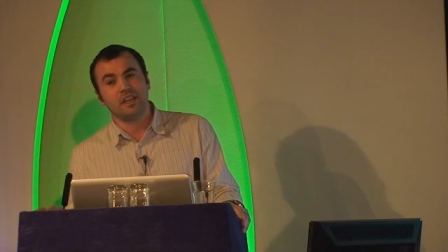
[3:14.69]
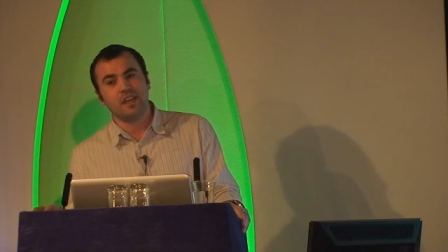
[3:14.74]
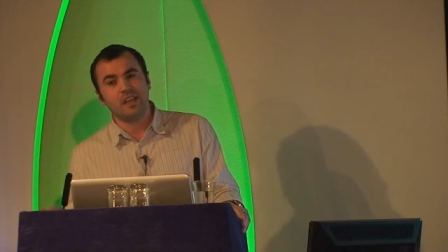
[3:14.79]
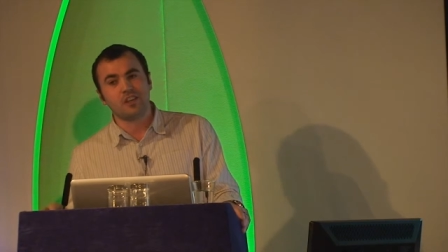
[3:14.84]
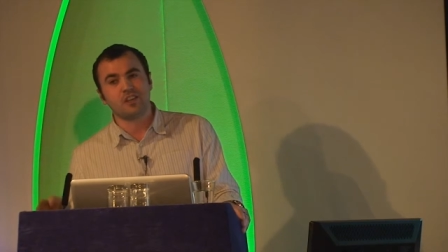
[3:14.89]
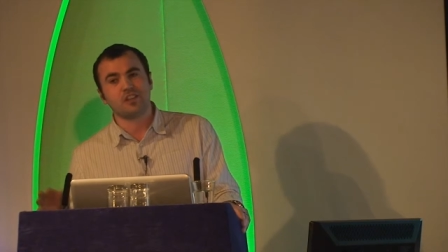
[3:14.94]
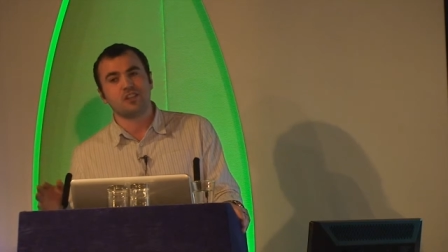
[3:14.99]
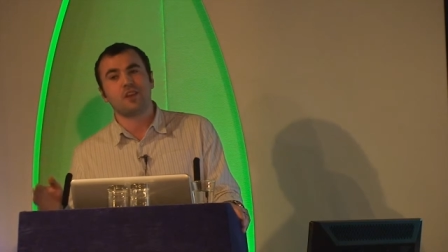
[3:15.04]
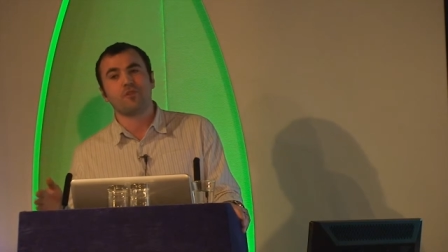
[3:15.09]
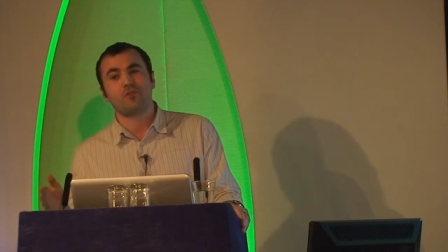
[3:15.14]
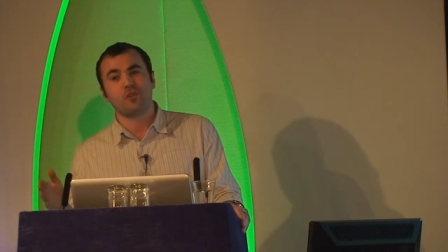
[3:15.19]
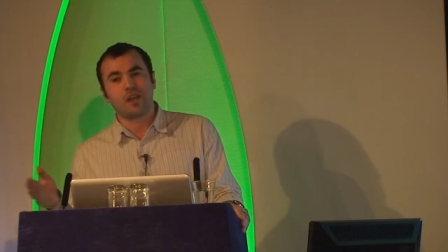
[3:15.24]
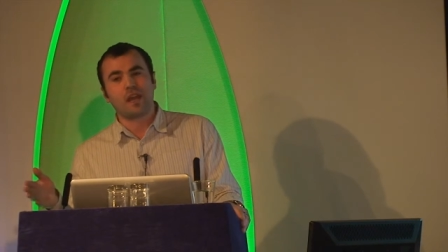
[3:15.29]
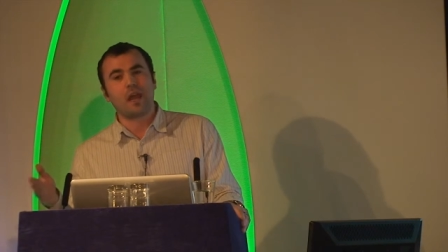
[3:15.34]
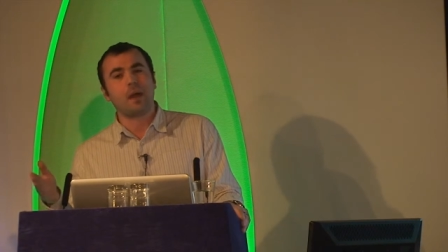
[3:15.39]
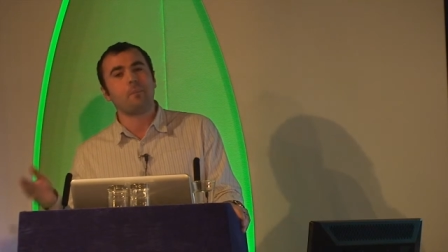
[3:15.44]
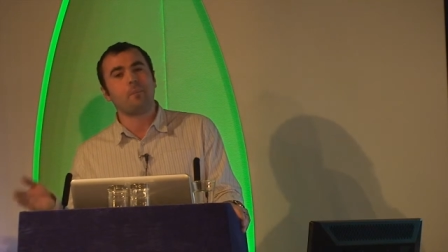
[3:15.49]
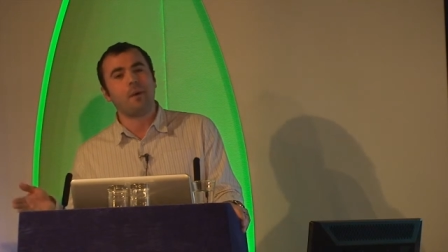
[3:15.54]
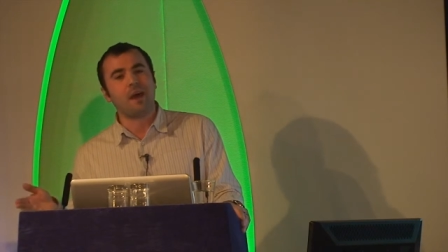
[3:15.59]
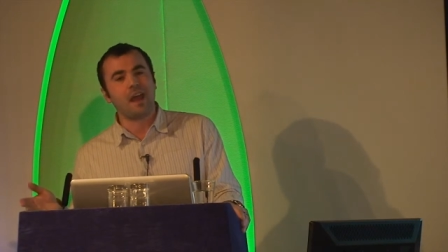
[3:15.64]
each and every
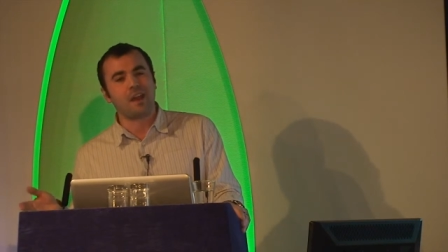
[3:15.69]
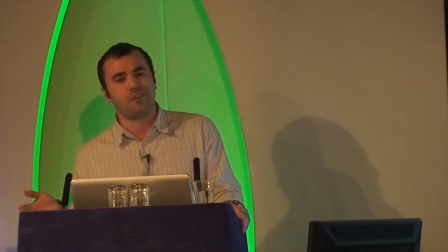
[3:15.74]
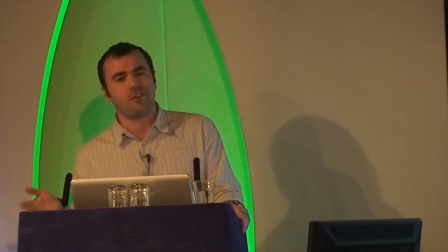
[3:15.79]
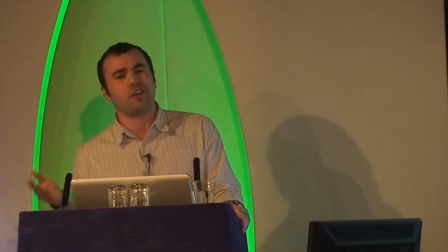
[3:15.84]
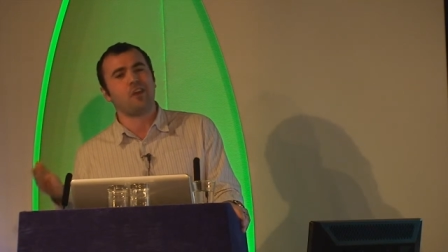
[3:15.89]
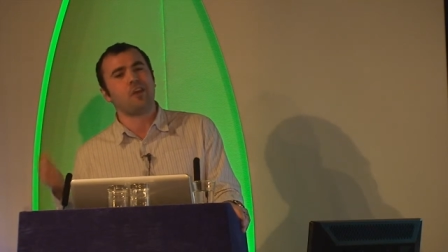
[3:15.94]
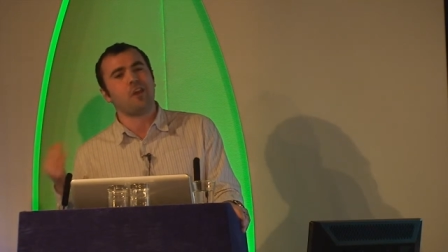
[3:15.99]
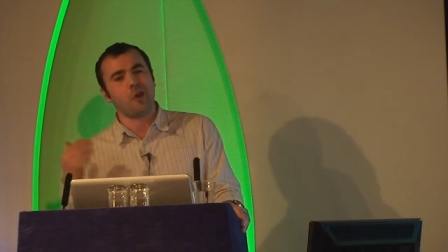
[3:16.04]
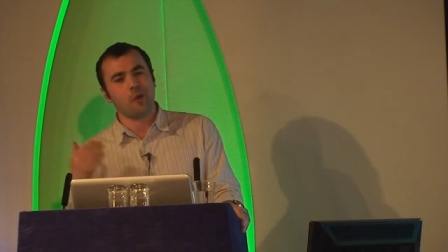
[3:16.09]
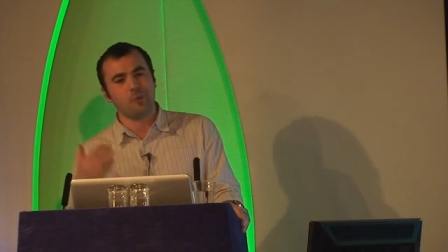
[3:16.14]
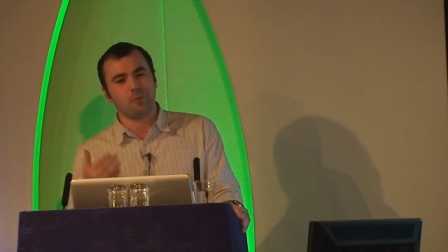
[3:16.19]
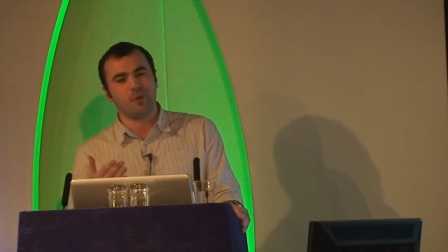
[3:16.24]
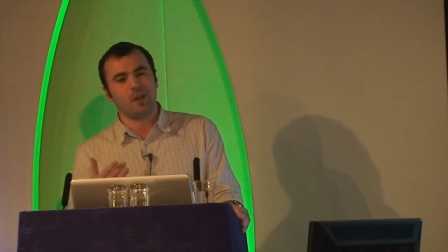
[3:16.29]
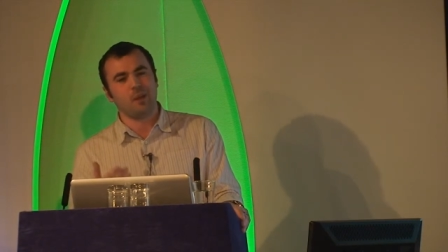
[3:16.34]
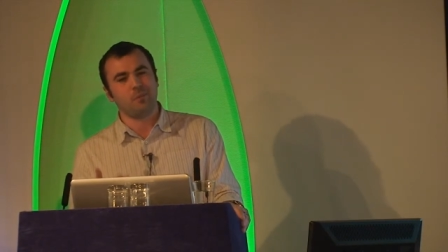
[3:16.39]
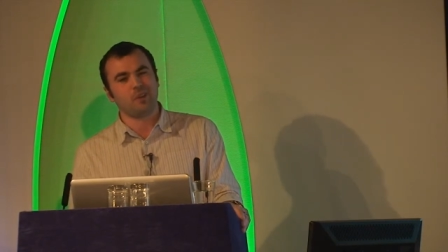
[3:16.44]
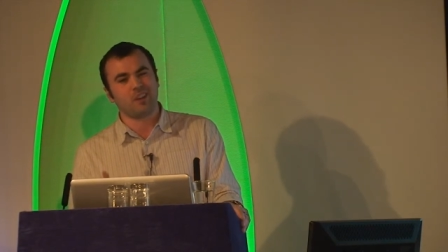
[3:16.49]
campaign if they don't open it,